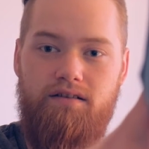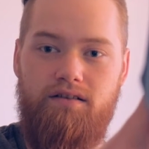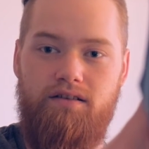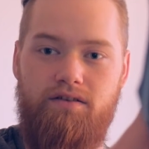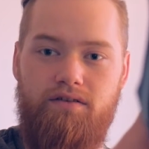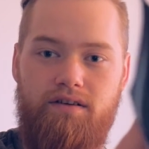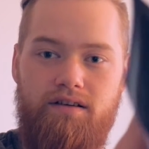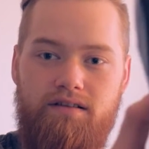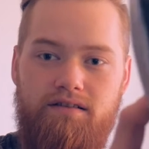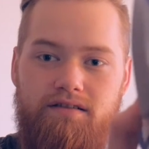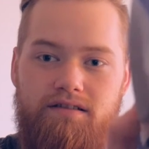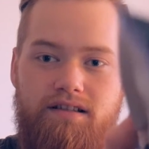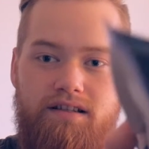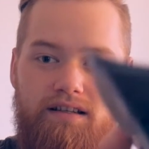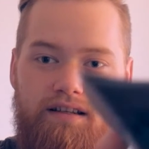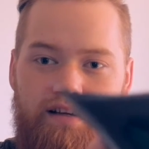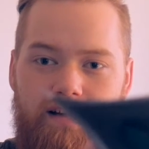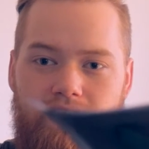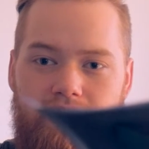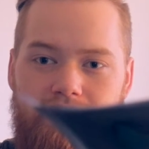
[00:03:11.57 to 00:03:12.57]
You can
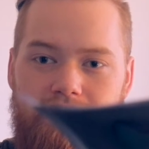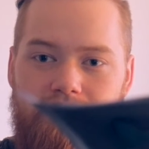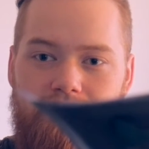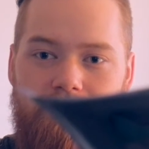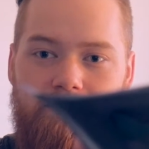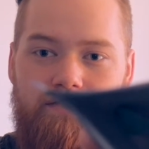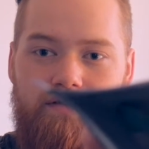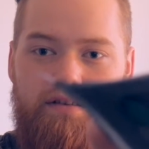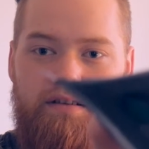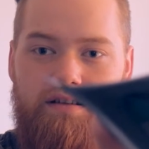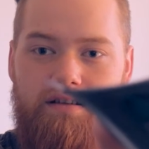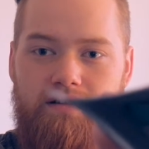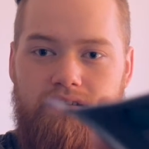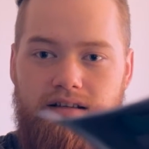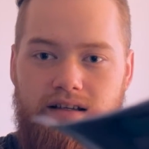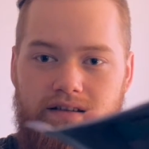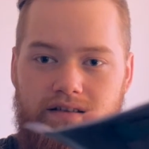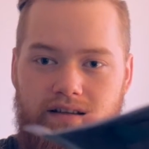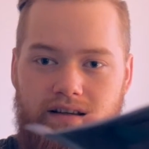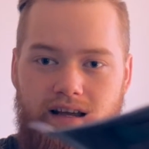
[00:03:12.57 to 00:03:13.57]
see kind of
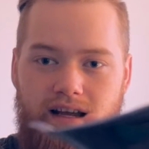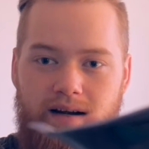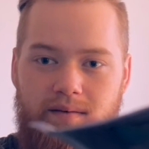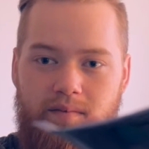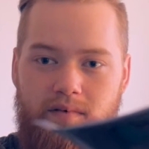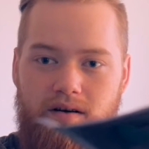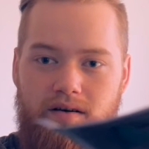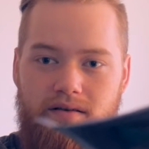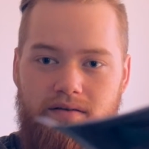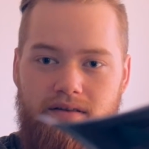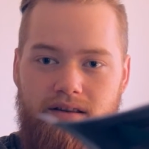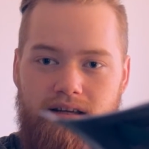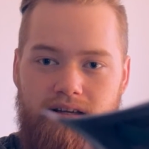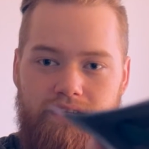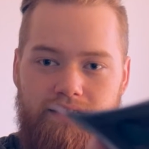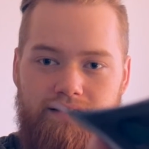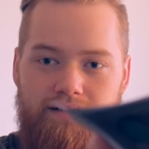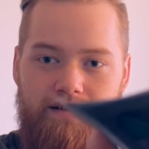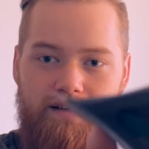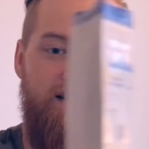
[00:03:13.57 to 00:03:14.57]
in the camera
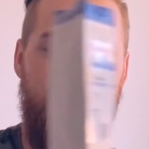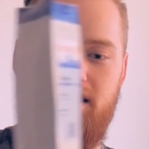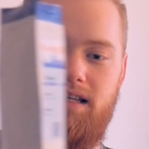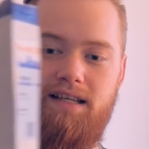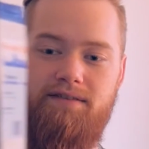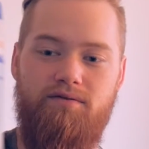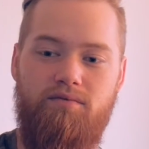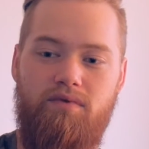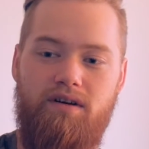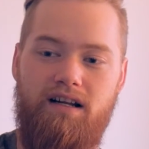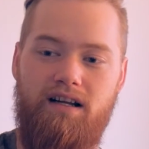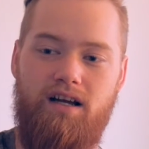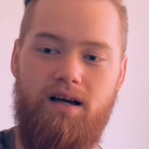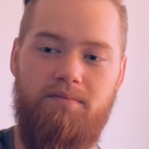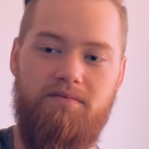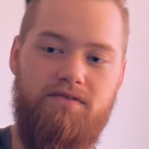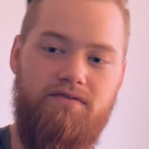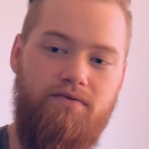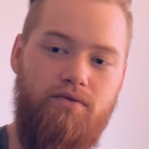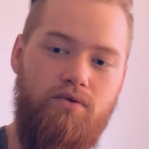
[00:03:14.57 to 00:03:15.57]
that even when it
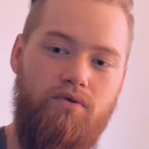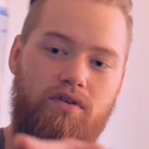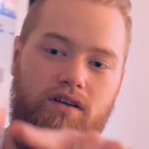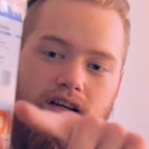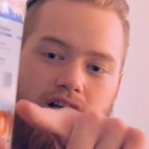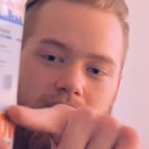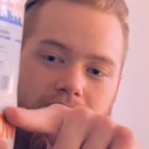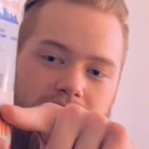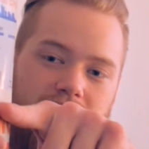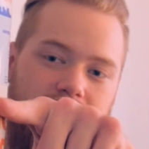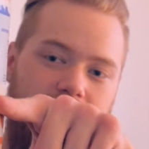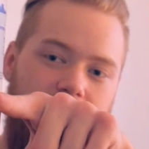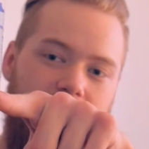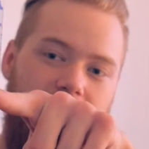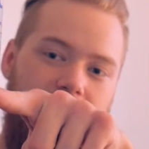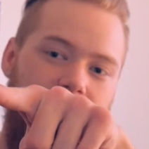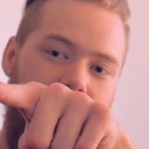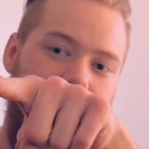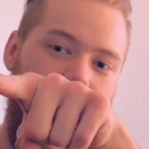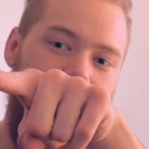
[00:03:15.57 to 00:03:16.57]
comes full, it comes
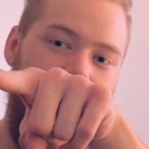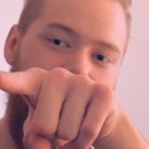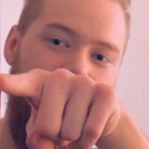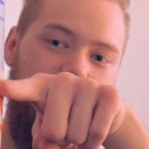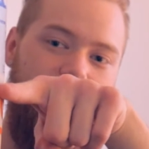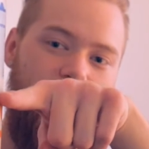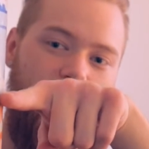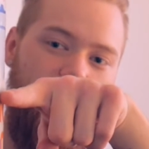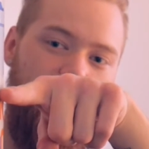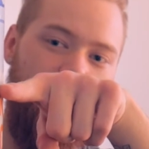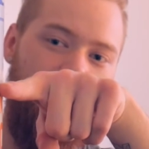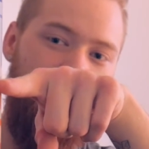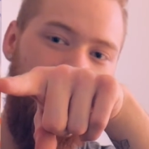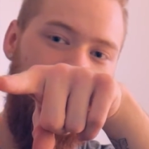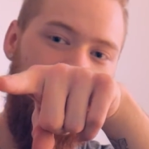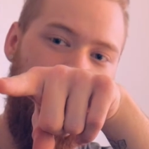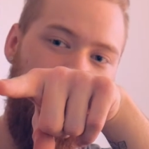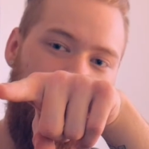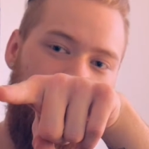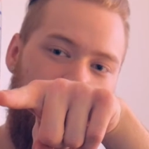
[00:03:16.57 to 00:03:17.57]
like, starts right
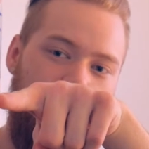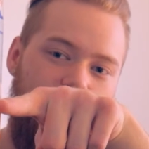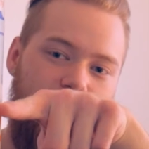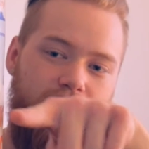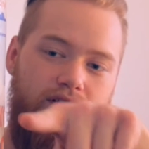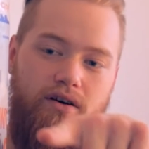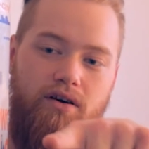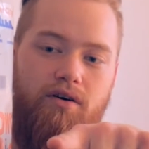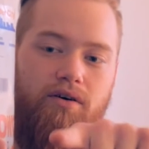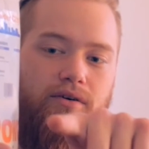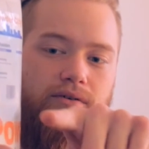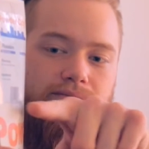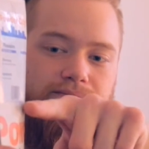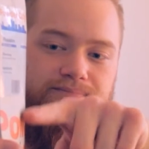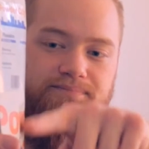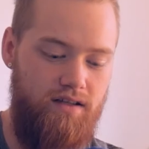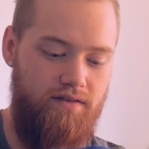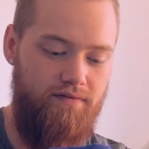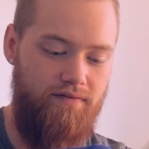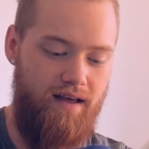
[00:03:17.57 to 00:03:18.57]
here. So
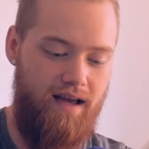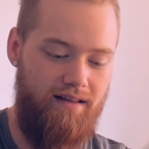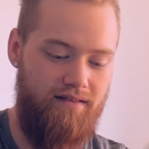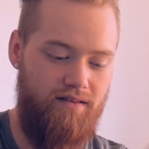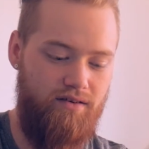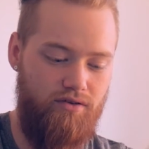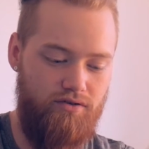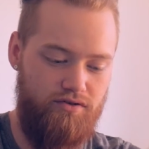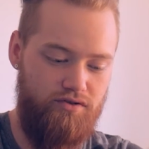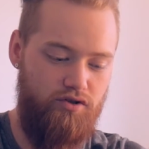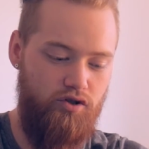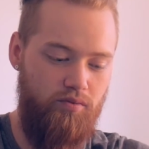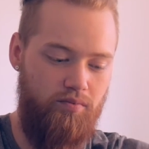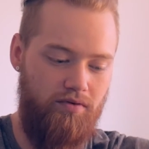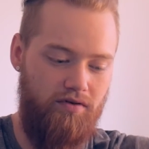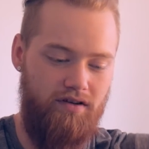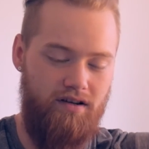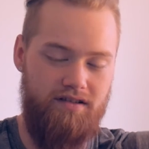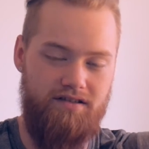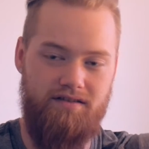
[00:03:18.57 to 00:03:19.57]
that little
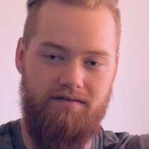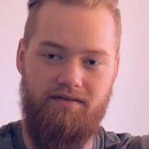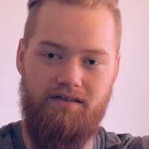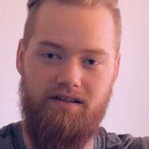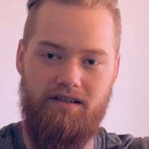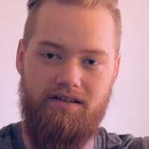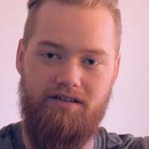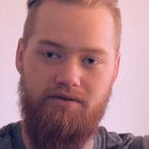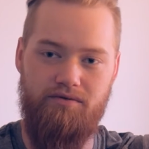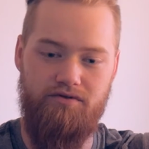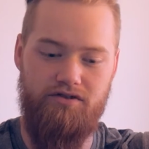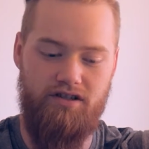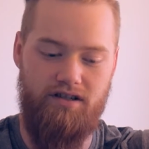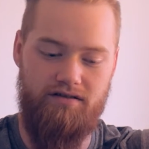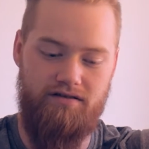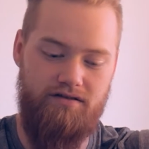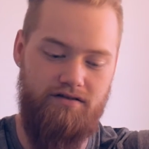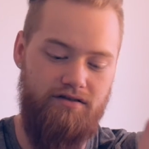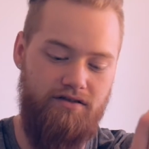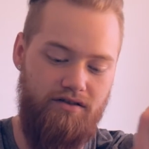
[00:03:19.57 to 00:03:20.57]
scooper doesn't really do
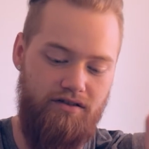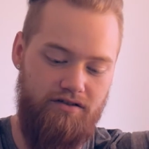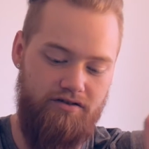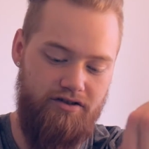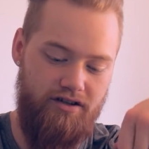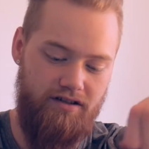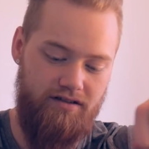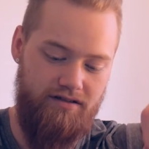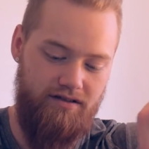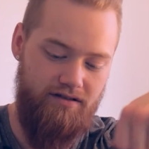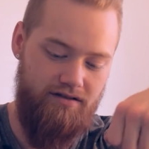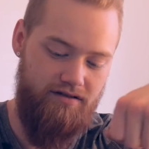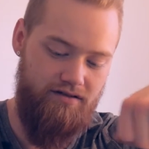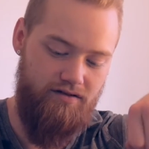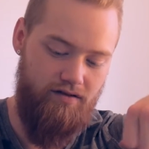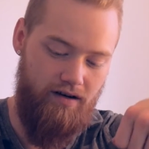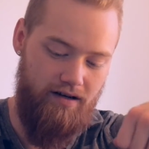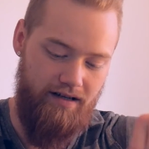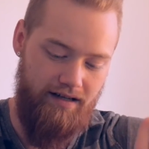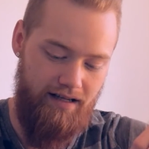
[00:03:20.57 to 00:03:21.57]
your justice
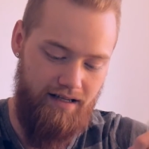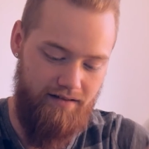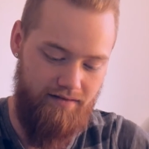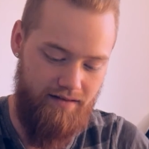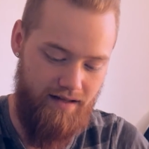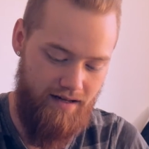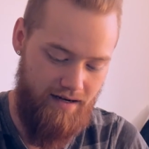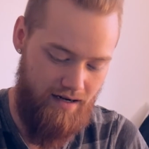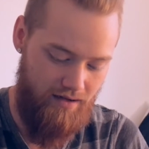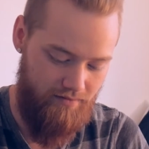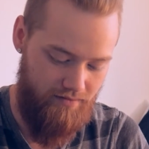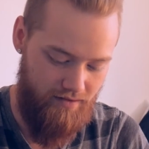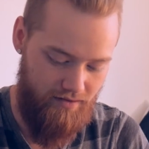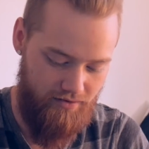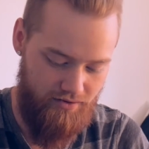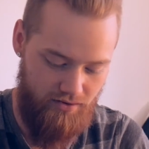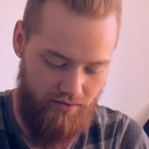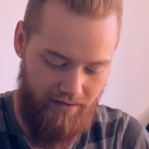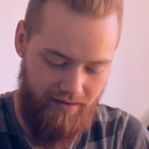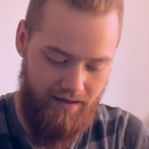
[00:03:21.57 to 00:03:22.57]
trying to get that out there,
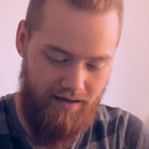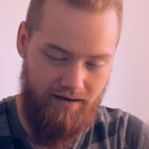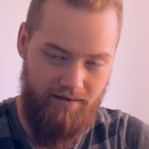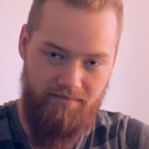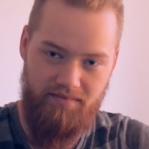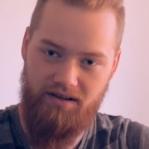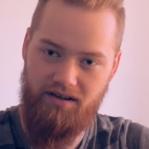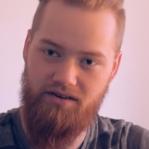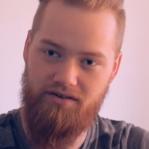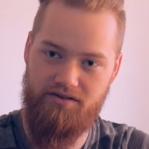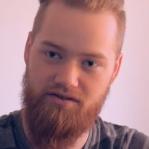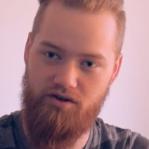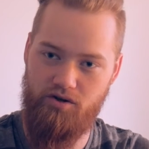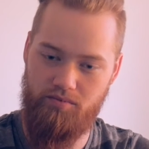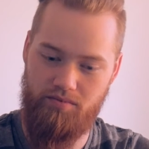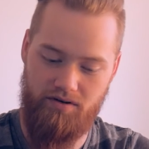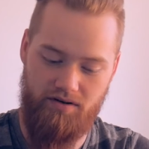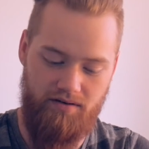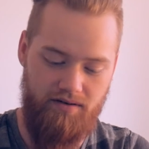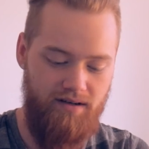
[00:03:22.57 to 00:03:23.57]
so I got a bigger
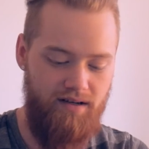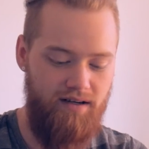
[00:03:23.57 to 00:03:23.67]
scooper.